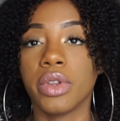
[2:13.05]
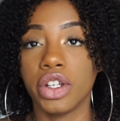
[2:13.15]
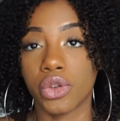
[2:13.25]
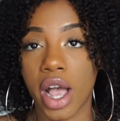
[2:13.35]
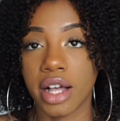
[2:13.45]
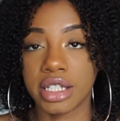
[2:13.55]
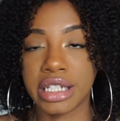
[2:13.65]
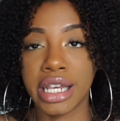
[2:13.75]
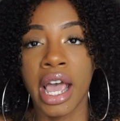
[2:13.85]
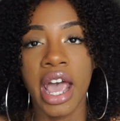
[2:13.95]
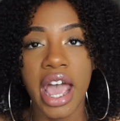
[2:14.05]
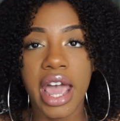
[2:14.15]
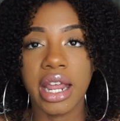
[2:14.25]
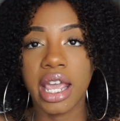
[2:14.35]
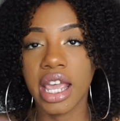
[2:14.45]
really drowsy
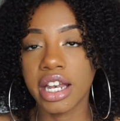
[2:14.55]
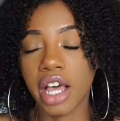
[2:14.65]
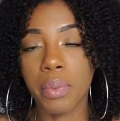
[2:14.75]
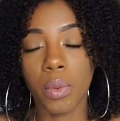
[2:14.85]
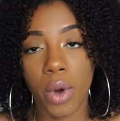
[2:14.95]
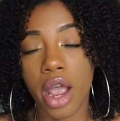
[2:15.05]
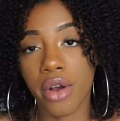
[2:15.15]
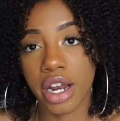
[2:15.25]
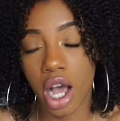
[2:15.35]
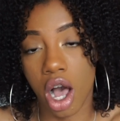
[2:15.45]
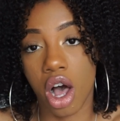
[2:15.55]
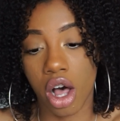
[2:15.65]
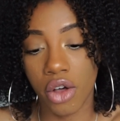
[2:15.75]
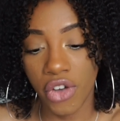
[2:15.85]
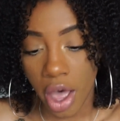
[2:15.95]
and it ended up wearing
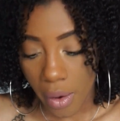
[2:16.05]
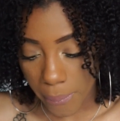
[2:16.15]
off.